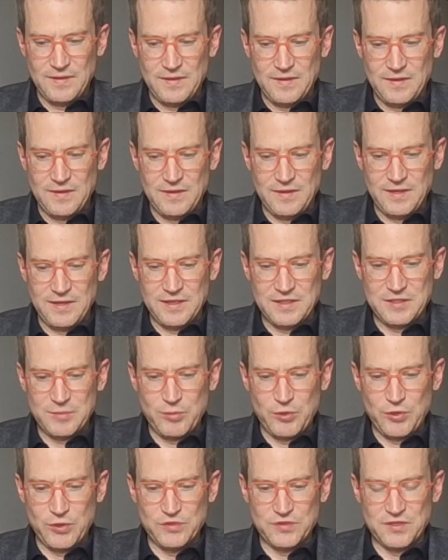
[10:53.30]
Let us
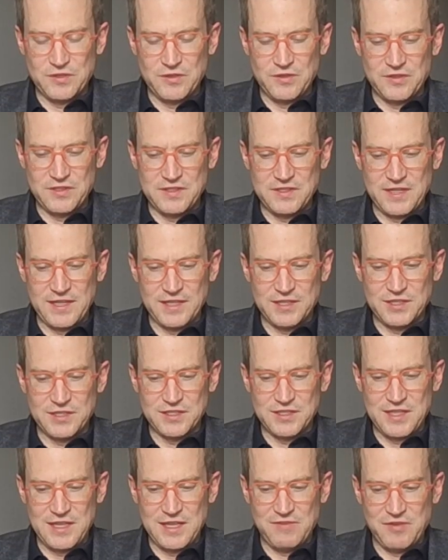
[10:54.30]
suppose that all these actions
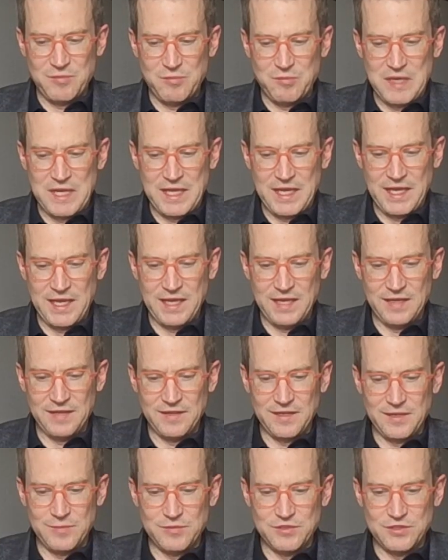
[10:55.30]
gave him pain and
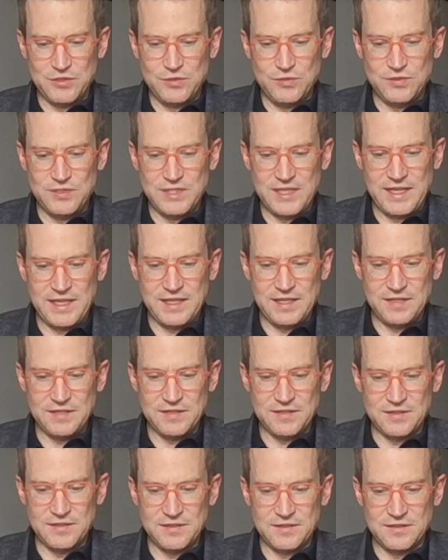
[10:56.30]
that he was too
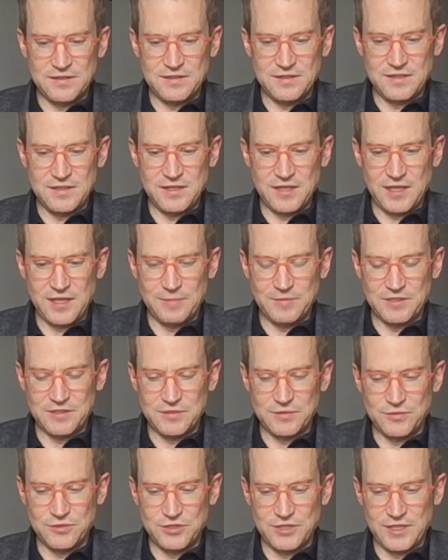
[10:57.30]
dazed to see the objects
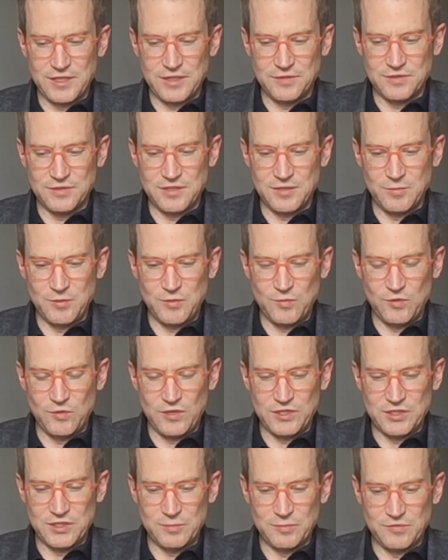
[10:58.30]
whose shadows he had been
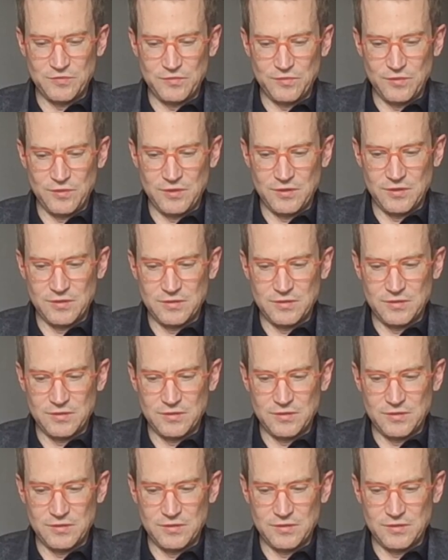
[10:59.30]
watching before.